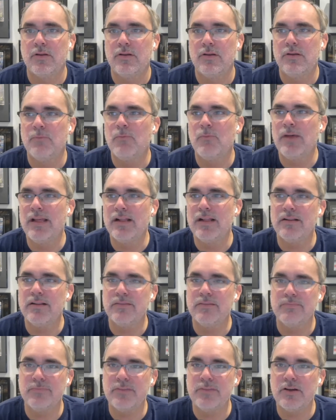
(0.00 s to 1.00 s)

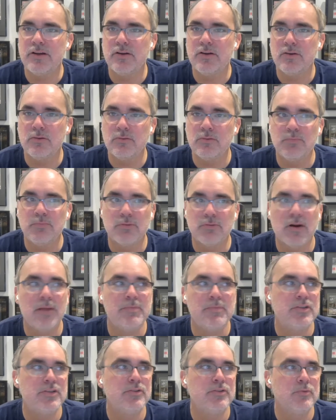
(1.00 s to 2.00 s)
Well, no,
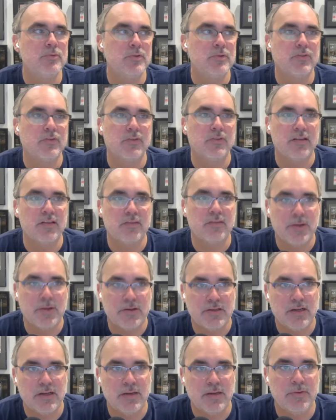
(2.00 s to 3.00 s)
Prime 2 was less
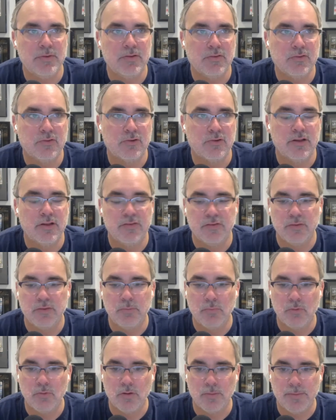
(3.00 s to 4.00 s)
about time constraints
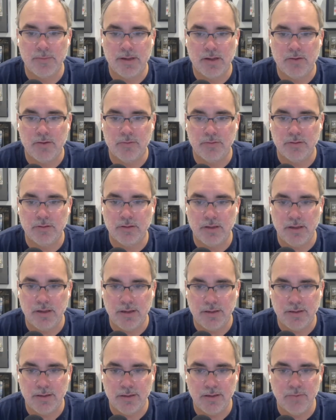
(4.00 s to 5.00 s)
and more about
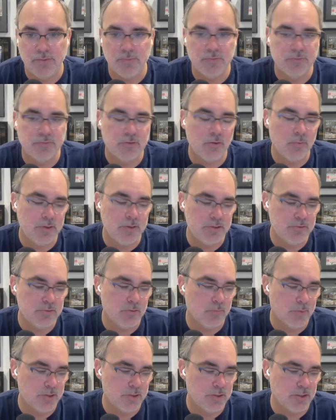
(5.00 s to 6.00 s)
like it was going
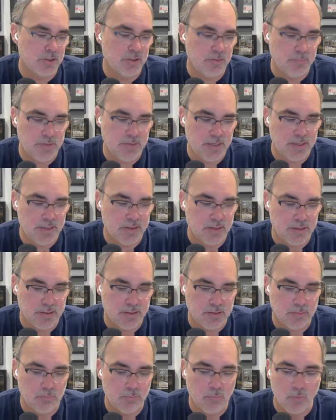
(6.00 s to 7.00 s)
to originally be
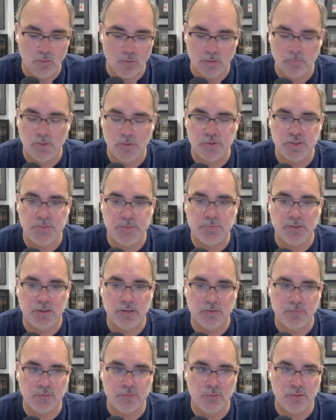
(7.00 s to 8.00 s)
like more
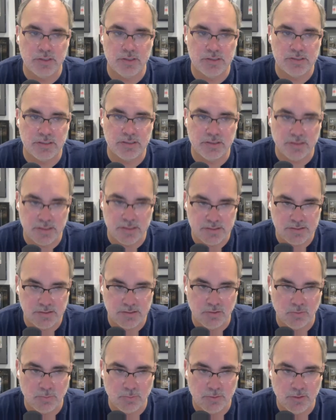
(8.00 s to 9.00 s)
multiplayer focused and less
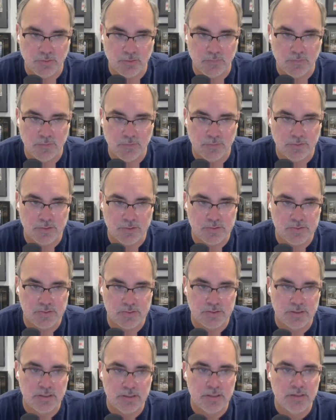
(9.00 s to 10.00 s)
single player
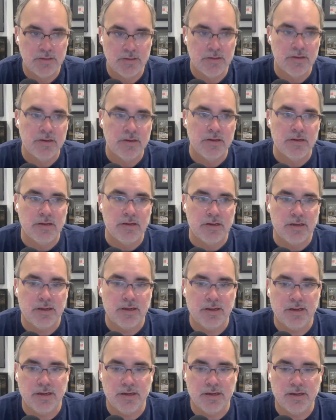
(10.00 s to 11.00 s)
focused.
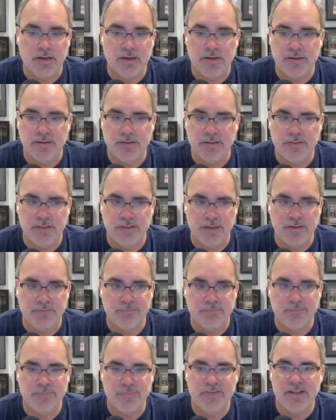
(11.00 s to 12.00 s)
And then
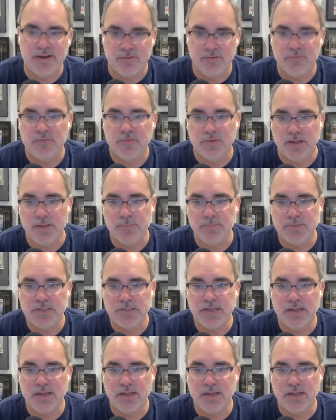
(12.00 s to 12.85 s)
then it flipped.